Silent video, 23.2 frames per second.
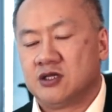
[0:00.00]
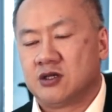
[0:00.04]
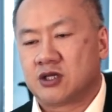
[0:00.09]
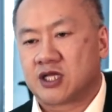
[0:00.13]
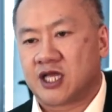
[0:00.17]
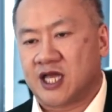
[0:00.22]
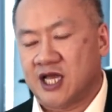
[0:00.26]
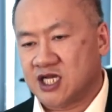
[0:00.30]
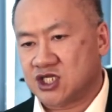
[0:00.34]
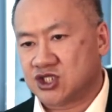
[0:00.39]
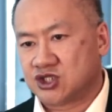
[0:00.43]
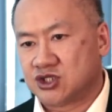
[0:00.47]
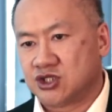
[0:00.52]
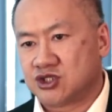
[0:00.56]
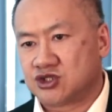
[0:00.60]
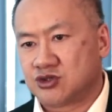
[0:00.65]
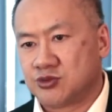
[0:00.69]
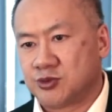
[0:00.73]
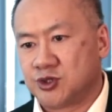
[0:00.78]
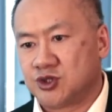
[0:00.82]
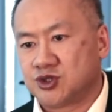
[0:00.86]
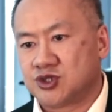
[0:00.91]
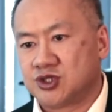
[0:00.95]
cash
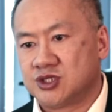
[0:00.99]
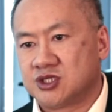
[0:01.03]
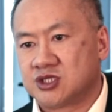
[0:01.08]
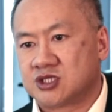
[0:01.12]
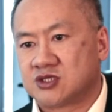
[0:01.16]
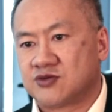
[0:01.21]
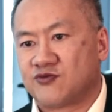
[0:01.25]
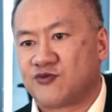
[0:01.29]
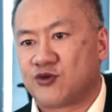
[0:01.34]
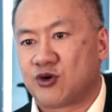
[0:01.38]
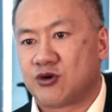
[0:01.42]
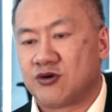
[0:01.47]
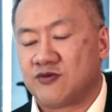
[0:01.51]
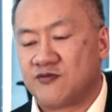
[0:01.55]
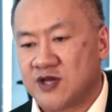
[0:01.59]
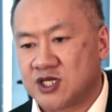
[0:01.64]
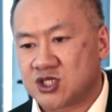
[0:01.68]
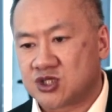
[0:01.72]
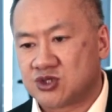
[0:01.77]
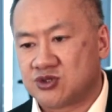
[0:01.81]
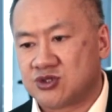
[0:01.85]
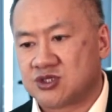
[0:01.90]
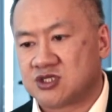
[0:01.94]
distributions for our
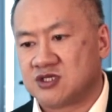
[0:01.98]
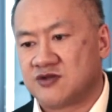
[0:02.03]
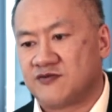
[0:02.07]
investors.